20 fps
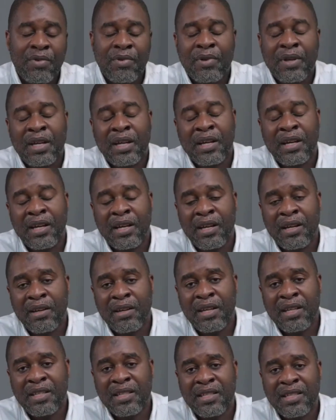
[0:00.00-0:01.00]

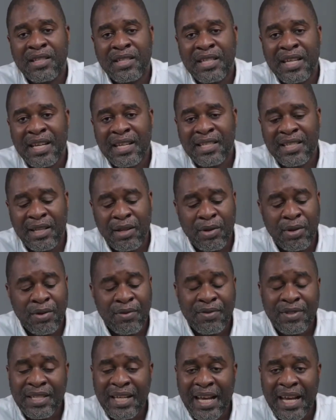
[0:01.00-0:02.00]
it takes a lot
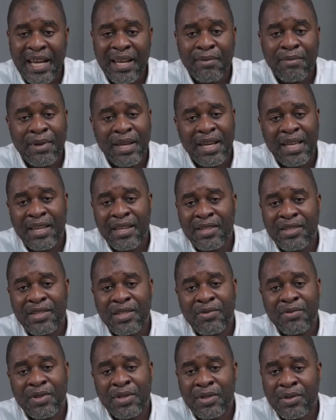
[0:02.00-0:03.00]
of time,
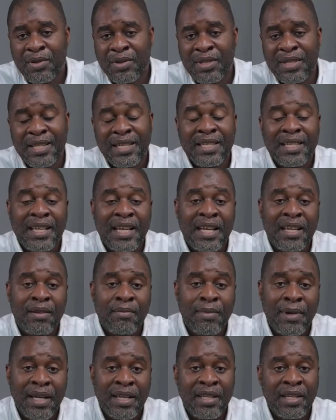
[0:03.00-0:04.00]
energy, resources, and
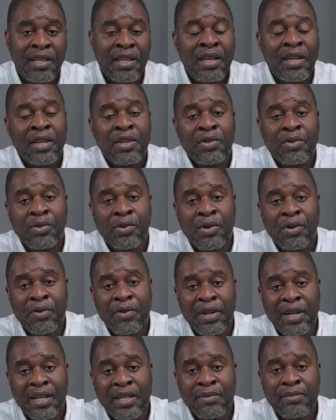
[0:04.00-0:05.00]
money to
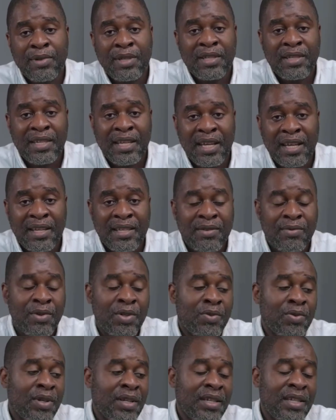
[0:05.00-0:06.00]
correct mistakes
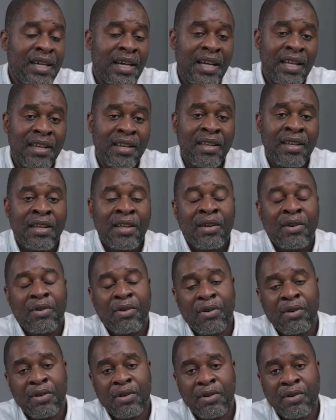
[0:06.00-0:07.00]
which were done
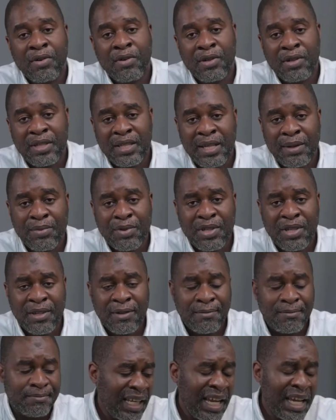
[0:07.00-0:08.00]
on conception.
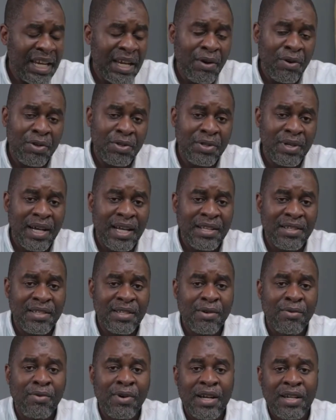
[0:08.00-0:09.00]
And I also
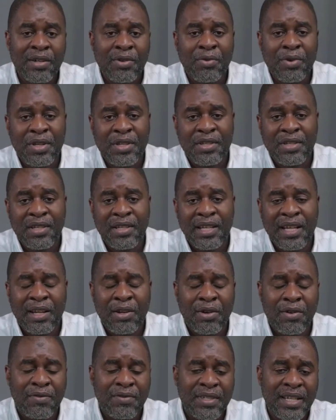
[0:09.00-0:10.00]
answer one question. A
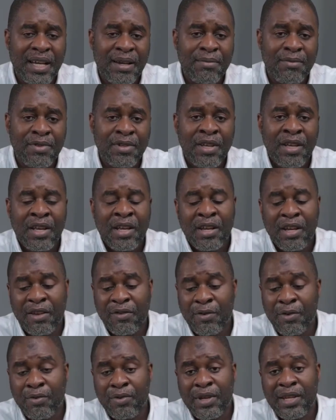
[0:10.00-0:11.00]
lot of times, if
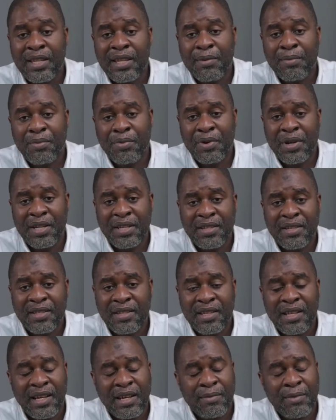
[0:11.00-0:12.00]
you read the
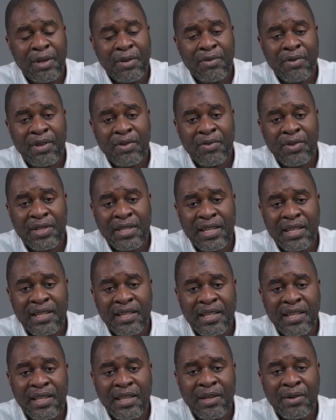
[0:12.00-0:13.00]
press, I mean,
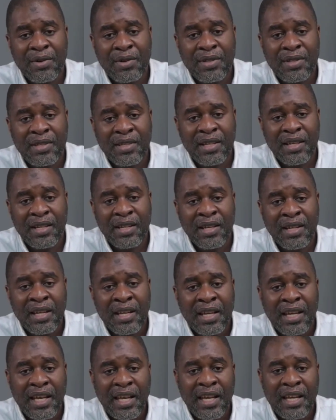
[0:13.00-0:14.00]
recently there was an
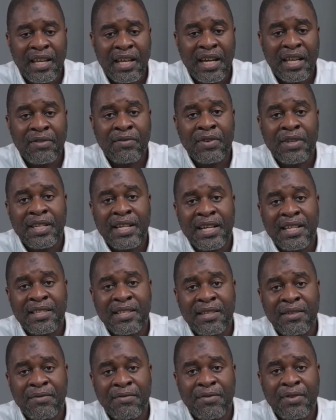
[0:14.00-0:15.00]

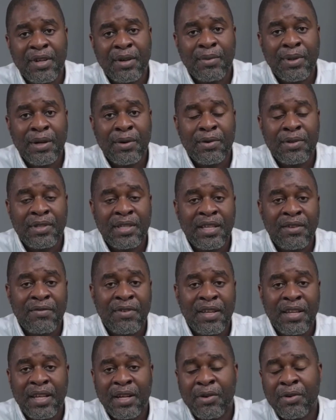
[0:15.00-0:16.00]
advertising firm that was
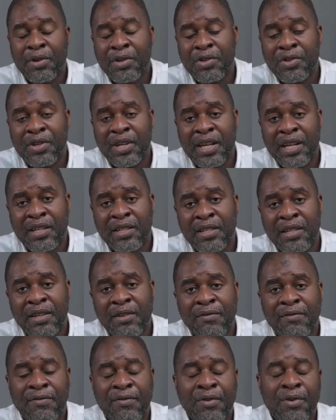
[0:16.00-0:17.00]
given a contract
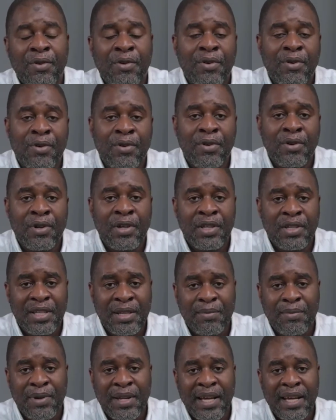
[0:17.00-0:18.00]
for
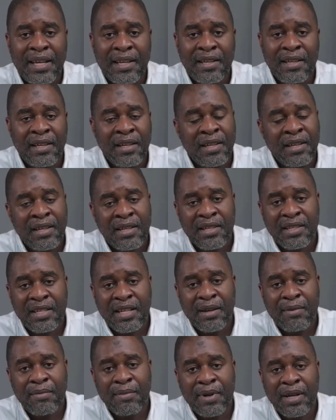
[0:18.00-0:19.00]
supplying
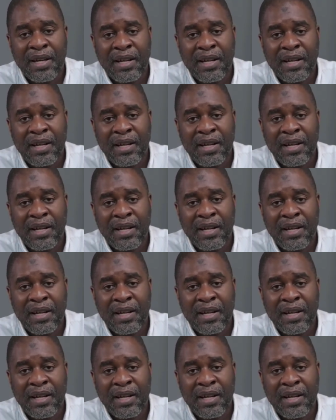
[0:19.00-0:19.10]
some